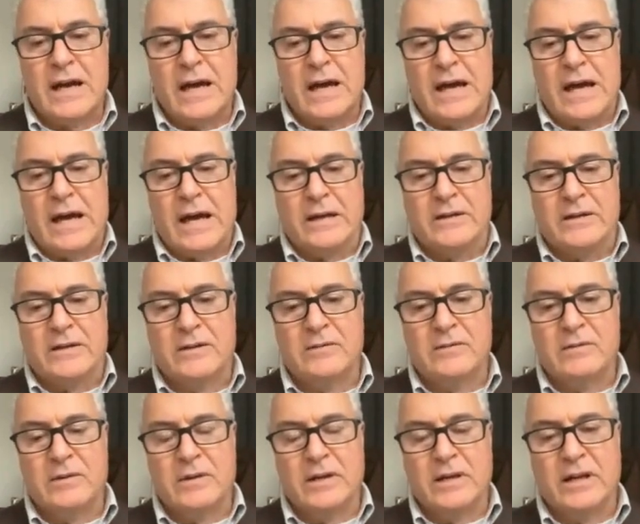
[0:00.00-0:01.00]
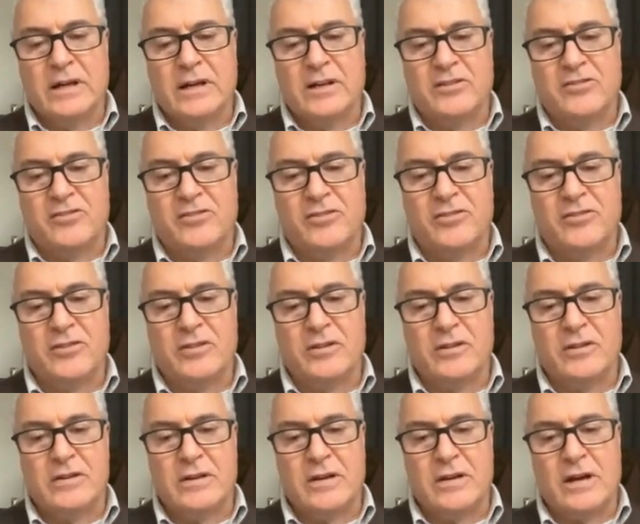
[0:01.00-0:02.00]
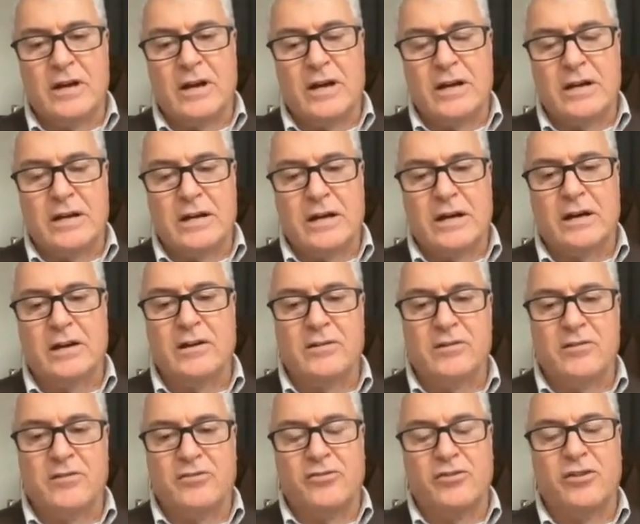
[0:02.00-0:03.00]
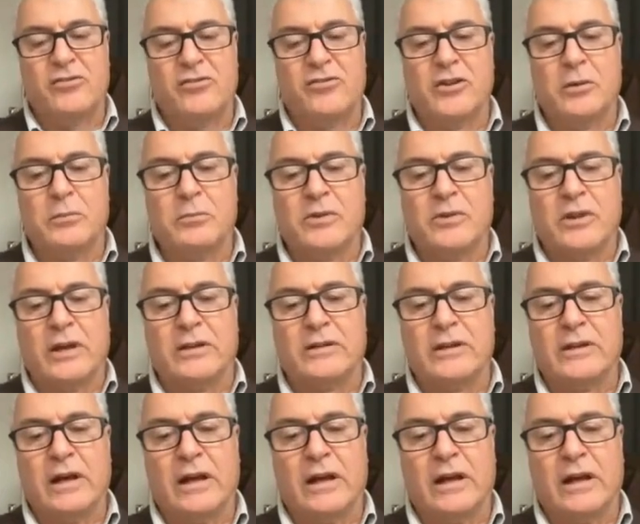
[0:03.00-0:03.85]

And it's a system that